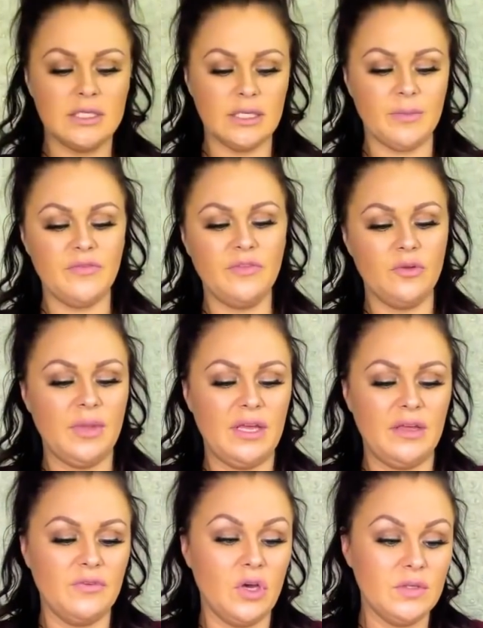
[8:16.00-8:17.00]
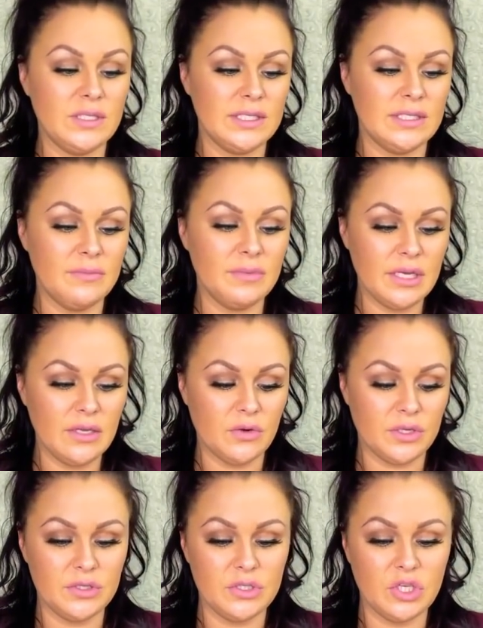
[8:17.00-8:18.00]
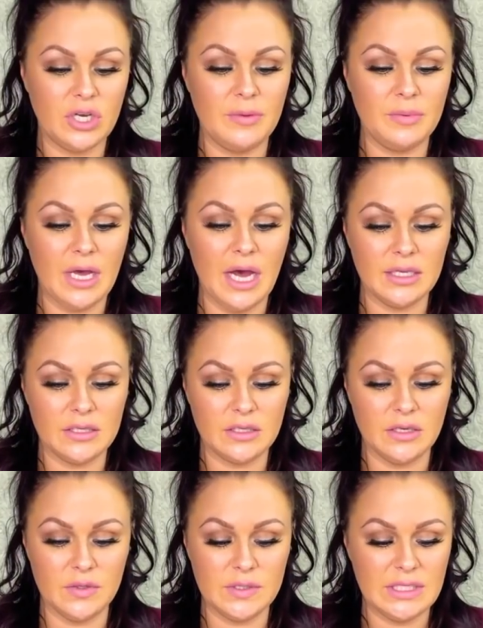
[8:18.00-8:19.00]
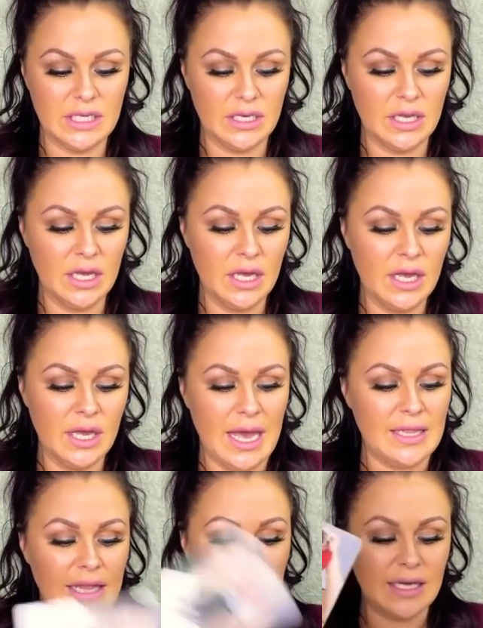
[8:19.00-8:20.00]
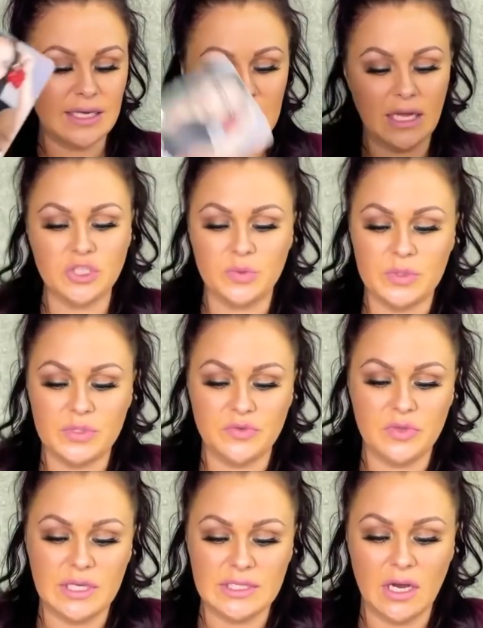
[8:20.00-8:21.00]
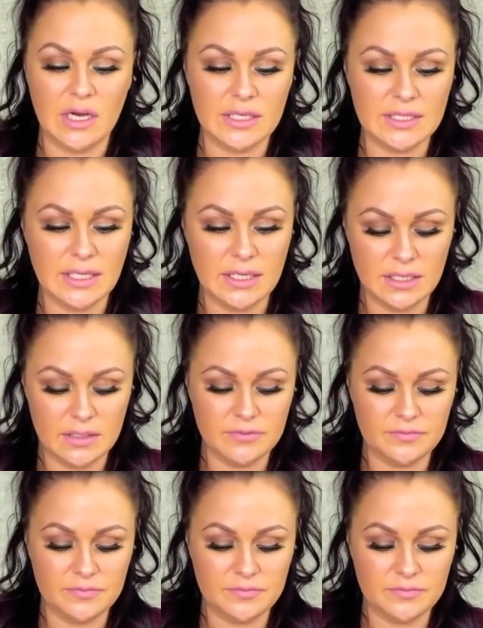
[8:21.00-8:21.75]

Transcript: Some of you may have ghosted somebody or you straight up got ghosted and that connection was really toxic.